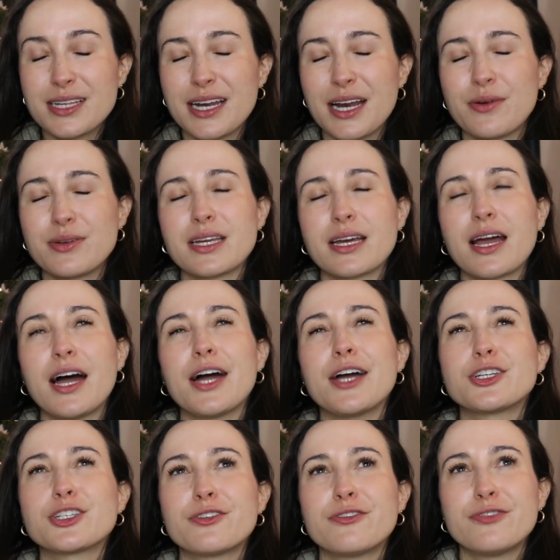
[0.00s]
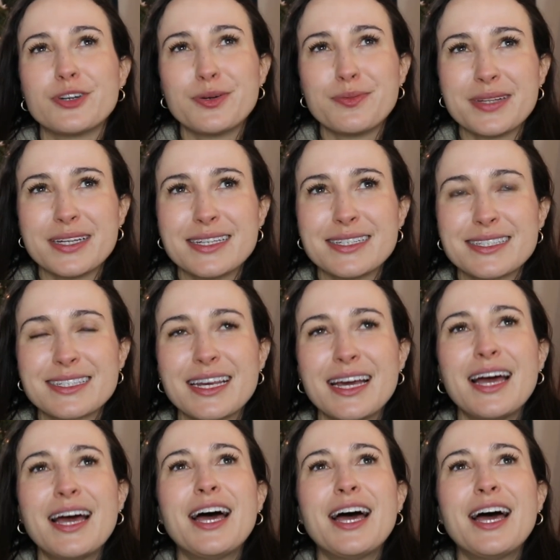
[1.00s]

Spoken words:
and I was like, I should film this.